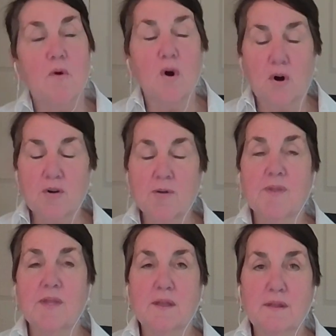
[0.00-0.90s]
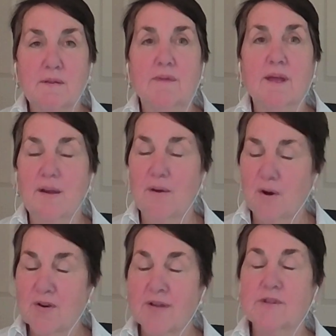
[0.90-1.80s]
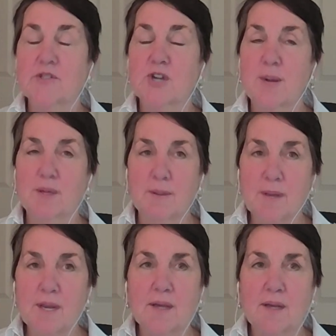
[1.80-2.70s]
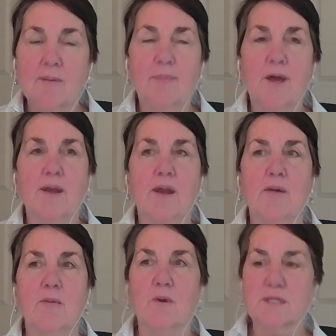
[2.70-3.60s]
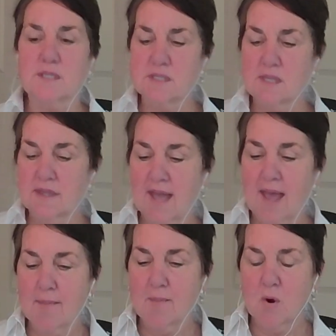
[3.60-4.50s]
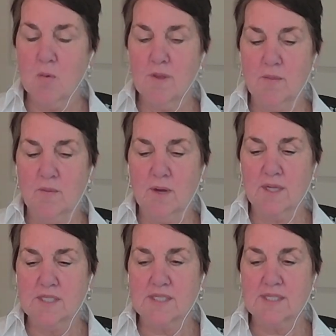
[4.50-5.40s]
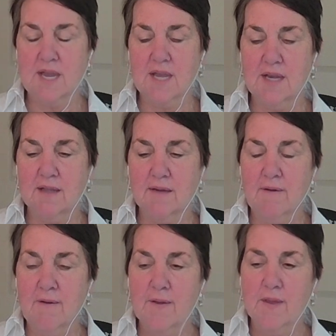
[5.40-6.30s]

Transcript: hard to have your job eliminated, but it was that moment when I decided,